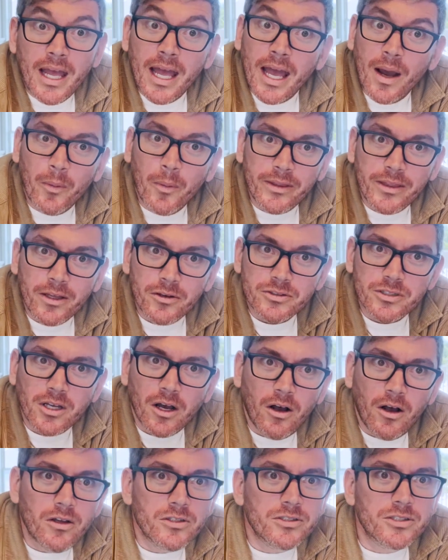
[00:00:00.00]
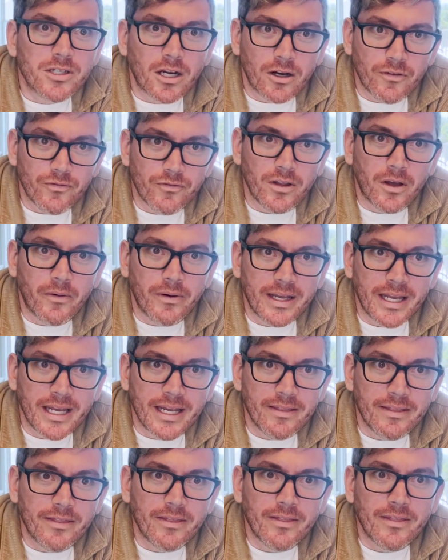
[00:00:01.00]
And when those calls start flowing
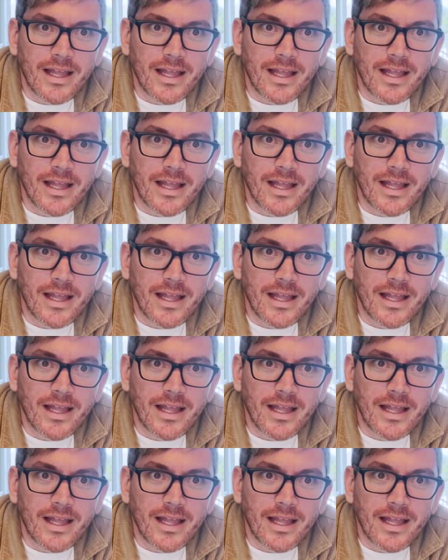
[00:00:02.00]
in,